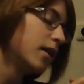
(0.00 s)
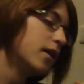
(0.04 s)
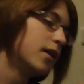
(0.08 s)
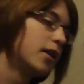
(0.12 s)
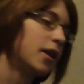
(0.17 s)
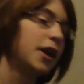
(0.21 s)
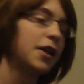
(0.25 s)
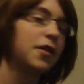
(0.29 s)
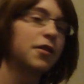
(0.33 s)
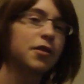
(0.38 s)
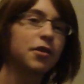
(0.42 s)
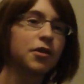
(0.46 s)

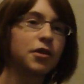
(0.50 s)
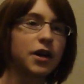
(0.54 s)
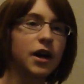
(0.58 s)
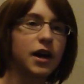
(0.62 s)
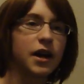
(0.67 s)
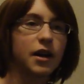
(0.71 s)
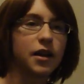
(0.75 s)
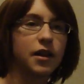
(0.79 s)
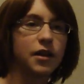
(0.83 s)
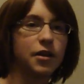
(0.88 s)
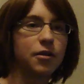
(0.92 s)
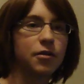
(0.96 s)
Now, either you're
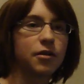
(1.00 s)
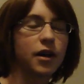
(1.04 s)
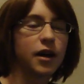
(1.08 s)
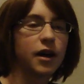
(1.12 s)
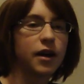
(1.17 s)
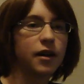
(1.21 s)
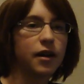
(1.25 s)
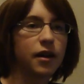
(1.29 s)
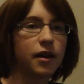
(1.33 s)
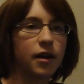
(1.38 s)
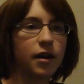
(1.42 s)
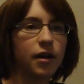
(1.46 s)
not, you're
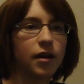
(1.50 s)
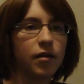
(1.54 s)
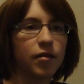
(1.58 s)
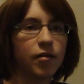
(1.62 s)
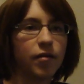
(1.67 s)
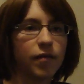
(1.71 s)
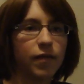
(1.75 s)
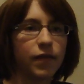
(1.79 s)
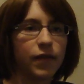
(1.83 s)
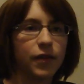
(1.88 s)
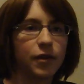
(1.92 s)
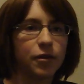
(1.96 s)
not, uh,
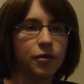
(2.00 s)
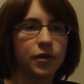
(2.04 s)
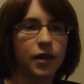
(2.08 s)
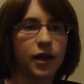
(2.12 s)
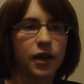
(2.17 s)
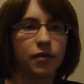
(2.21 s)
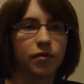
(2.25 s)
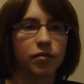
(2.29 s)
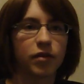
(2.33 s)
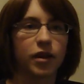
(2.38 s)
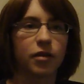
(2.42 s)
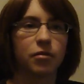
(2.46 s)
your
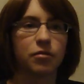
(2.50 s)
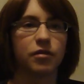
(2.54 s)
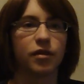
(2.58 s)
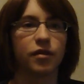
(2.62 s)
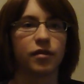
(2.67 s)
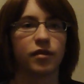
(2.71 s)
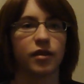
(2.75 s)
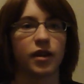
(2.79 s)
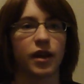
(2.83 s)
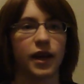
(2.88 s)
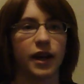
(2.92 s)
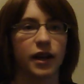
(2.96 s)
native language
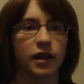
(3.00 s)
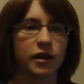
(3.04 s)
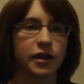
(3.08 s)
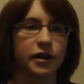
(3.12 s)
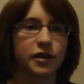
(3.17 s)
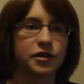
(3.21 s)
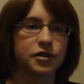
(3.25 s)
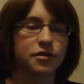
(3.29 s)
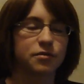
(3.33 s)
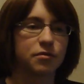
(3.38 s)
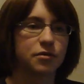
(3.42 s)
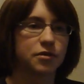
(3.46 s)
isn't
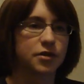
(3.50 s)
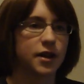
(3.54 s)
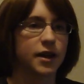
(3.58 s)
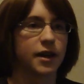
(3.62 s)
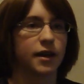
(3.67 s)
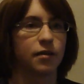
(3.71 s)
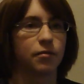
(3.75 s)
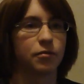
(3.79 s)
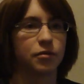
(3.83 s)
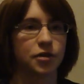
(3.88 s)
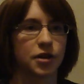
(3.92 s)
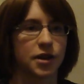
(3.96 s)
English, which I,
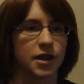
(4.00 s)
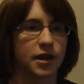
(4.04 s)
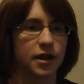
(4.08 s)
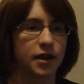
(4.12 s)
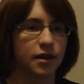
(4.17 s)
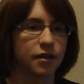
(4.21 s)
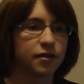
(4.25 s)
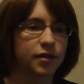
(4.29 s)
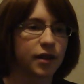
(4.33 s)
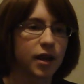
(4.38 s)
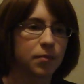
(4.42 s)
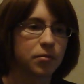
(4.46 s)
which I can
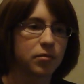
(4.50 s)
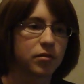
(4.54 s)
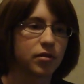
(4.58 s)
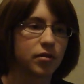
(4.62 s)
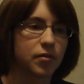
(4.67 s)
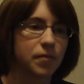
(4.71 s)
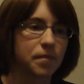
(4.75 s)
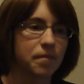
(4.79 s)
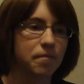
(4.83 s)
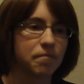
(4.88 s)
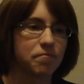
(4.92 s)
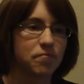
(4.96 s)
accept.
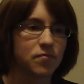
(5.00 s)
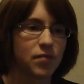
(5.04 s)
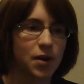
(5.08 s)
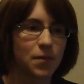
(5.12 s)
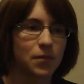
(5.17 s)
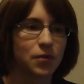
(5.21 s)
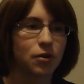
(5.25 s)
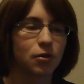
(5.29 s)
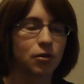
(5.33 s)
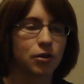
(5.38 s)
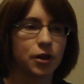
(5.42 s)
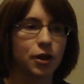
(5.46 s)
I'm
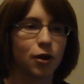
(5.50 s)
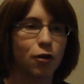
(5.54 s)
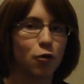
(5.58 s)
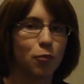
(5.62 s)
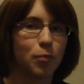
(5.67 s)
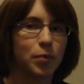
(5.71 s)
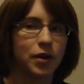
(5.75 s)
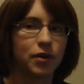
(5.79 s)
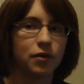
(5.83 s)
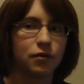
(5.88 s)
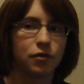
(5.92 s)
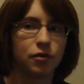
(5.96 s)
totally
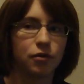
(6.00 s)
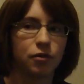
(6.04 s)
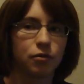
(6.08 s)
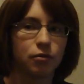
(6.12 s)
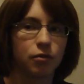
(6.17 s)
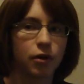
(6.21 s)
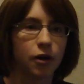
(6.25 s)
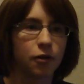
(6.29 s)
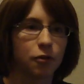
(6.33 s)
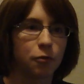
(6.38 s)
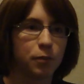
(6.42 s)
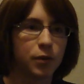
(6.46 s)
open
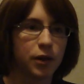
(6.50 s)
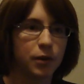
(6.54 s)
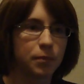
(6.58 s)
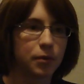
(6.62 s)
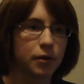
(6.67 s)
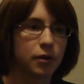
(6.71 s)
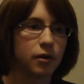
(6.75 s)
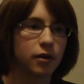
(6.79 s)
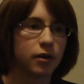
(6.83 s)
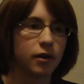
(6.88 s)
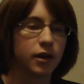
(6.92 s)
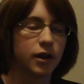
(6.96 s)
to other
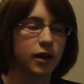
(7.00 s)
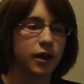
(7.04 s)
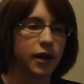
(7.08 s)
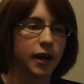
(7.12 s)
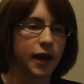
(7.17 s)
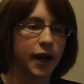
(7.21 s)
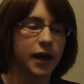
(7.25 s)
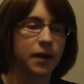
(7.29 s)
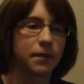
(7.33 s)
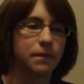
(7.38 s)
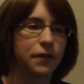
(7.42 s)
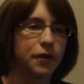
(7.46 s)
people,
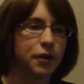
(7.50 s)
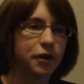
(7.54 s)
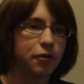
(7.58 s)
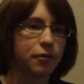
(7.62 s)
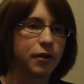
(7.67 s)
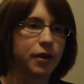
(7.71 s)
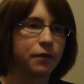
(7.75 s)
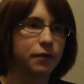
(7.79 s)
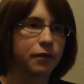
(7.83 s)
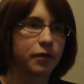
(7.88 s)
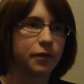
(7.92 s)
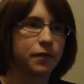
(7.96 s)
and I'm very
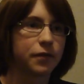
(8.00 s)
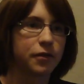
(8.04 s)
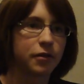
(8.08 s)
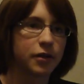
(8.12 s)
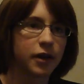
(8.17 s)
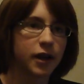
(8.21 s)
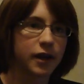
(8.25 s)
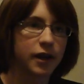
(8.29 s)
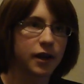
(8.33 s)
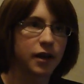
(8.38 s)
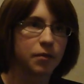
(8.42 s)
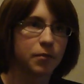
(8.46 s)
grateful if you're
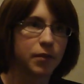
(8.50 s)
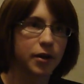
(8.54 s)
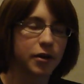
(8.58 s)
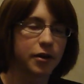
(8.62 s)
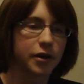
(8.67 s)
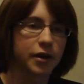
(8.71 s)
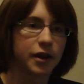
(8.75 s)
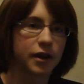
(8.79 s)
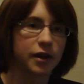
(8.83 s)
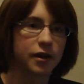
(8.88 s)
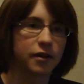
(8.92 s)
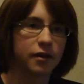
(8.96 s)
not
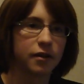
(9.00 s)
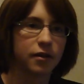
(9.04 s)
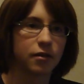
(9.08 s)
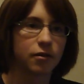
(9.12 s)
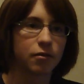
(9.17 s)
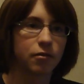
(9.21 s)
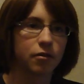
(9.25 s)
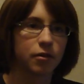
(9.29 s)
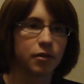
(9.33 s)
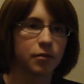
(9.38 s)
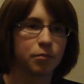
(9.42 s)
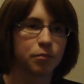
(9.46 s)
American
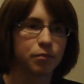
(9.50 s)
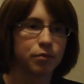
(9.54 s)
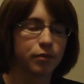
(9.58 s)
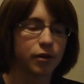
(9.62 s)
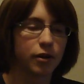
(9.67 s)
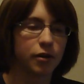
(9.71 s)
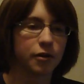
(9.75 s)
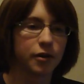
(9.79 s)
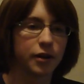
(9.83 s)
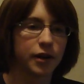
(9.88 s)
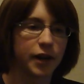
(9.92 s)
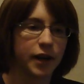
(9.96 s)
or,
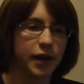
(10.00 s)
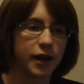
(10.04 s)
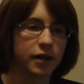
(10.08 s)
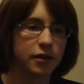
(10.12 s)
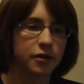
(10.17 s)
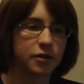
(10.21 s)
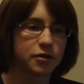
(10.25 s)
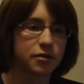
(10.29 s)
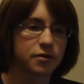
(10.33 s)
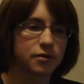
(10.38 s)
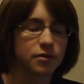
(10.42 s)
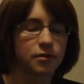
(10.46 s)
or
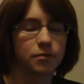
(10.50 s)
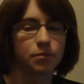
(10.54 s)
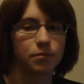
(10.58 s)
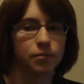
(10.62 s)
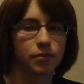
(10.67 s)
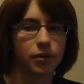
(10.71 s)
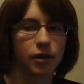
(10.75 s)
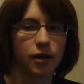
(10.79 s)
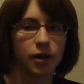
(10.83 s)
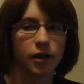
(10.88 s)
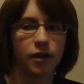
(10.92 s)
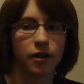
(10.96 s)
English
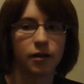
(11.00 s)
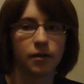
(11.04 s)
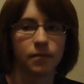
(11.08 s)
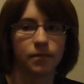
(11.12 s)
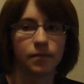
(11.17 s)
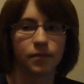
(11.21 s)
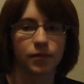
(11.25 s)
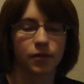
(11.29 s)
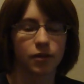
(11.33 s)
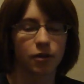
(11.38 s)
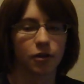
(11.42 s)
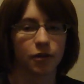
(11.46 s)

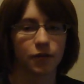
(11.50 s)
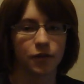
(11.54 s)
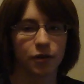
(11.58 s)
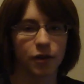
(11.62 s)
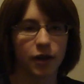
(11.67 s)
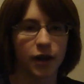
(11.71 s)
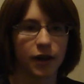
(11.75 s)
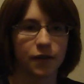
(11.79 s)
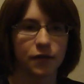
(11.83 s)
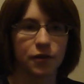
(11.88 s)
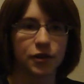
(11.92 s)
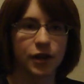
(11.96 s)
um, if your
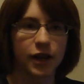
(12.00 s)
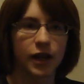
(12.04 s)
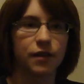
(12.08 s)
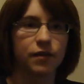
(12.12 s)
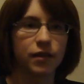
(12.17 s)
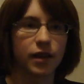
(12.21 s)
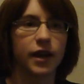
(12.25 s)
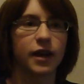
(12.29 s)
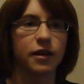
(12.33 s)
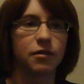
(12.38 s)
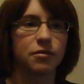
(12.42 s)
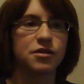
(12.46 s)
if your native
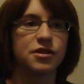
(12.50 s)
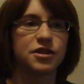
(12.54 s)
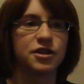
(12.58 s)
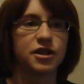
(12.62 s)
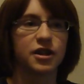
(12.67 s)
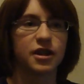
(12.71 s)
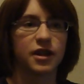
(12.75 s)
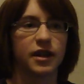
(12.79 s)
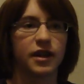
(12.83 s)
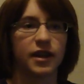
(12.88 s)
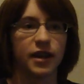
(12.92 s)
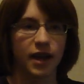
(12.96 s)
language
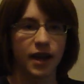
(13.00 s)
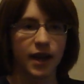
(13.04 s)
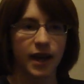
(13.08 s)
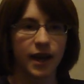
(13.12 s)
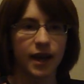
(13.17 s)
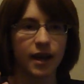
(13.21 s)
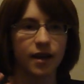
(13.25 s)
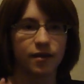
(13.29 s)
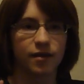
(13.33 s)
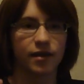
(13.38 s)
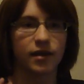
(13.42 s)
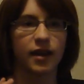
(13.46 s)

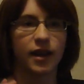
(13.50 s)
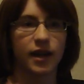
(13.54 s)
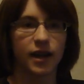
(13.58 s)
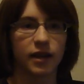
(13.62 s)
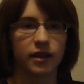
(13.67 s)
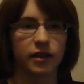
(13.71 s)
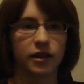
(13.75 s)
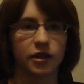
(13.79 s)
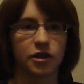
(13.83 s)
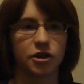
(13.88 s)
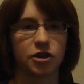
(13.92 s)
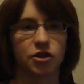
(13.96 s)
isn't
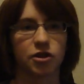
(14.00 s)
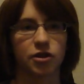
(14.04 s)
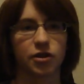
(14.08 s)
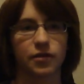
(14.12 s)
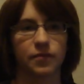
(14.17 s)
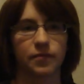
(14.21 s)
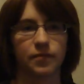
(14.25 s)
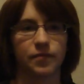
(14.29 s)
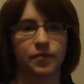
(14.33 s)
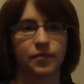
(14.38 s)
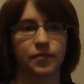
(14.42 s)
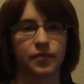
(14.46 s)
English,
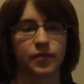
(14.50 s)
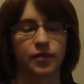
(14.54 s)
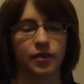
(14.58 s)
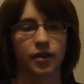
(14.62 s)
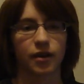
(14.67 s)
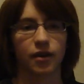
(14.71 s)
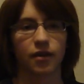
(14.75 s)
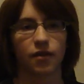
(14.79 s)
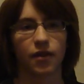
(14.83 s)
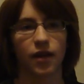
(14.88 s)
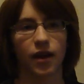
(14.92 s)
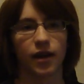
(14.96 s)

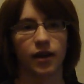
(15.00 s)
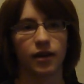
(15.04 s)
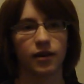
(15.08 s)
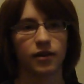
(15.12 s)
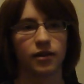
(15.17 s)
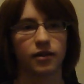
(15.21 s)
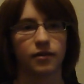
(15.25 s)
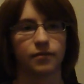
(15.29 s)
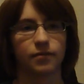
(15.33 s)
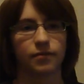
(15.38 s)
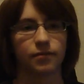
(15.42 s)
then